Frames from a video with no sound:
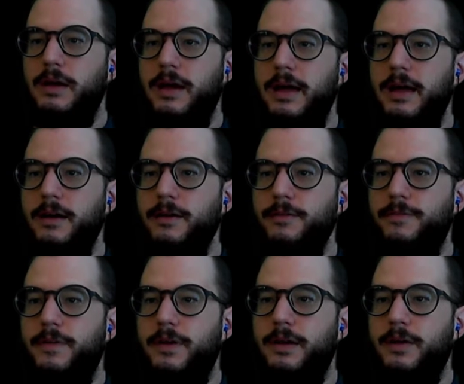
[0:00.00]
I
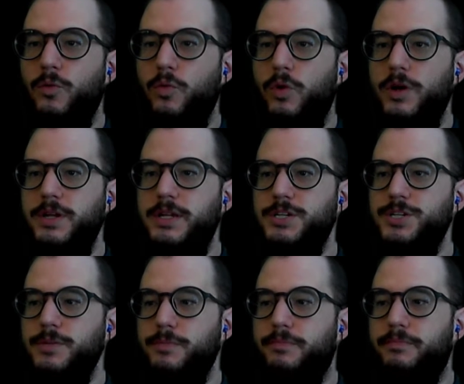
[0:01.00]
have 1
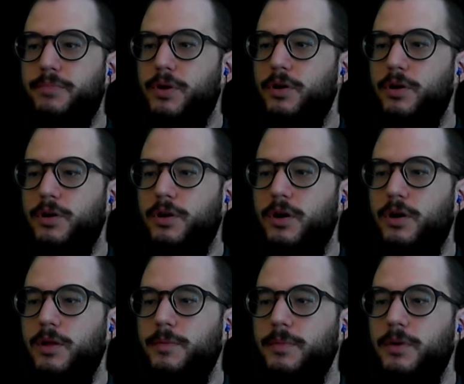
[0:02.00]
digit per
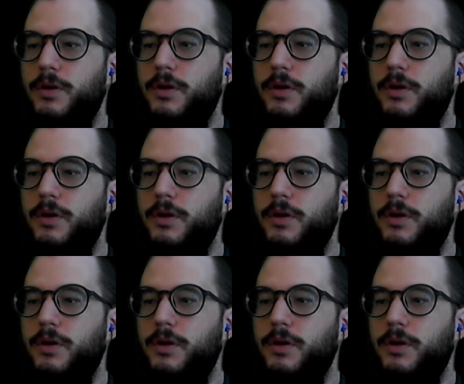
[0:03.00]
column.